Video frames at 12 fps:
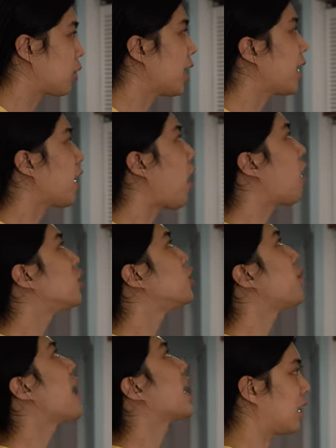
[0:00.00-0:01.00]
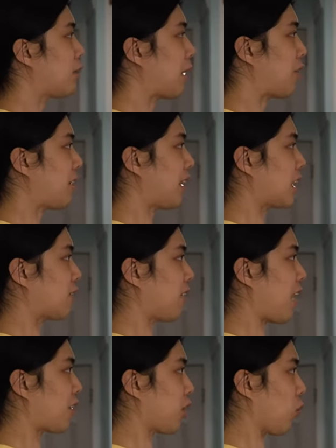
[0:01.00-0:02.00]
Try not to arch back, keep everything as
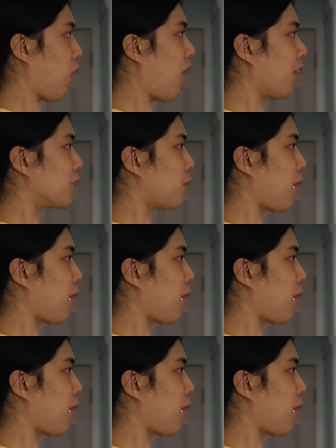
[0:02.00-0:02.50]
flat to the wall as